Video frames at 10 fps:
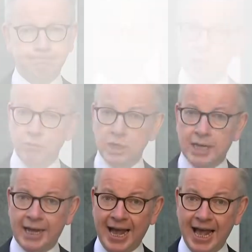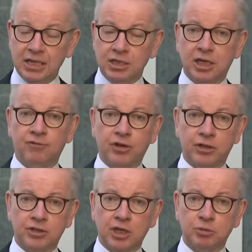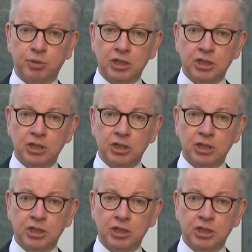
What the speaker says: We can take further steps,